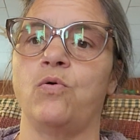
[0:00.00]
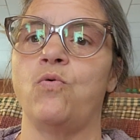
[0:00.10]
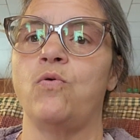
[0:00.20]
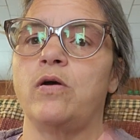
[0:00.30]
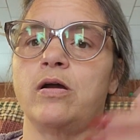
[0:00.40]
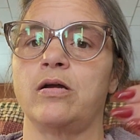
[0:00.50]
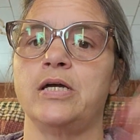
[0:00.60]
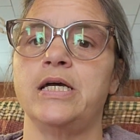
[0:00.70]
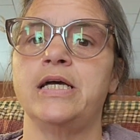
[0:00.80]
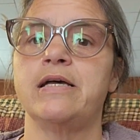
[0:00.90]
or
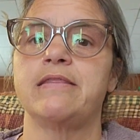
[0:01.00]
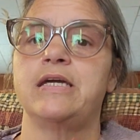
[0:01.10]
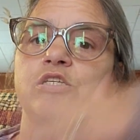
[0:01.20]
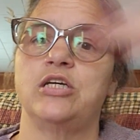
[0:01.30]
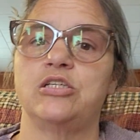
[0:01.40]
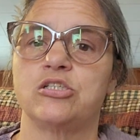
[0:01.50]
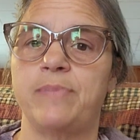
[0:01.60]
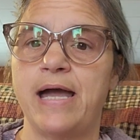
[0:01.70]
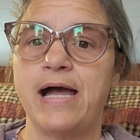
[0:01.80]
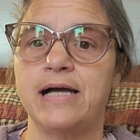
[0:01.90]
they change
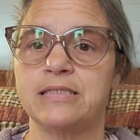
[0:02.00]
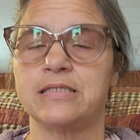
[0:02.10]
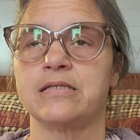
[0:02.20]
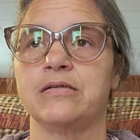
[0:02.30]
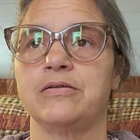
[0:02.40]
paths,